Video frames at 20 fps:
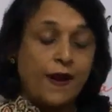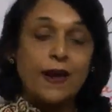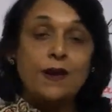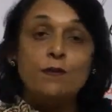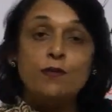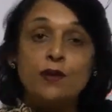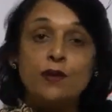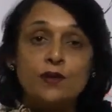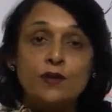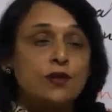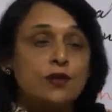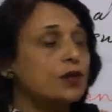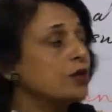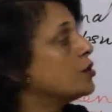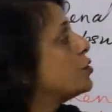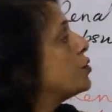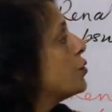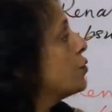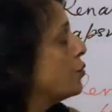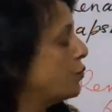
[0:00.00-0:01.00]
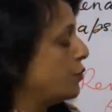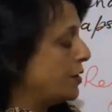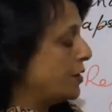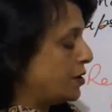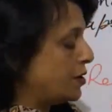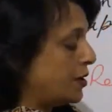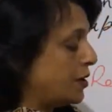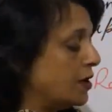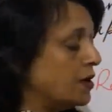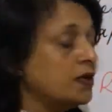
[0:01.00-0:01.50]
a fibrous tissue,
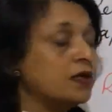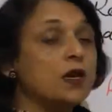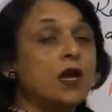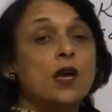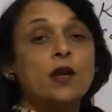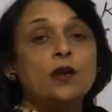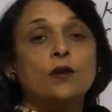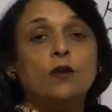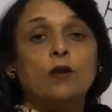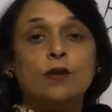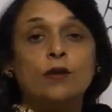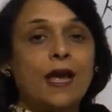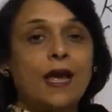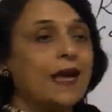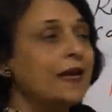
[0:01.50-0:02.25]
which is known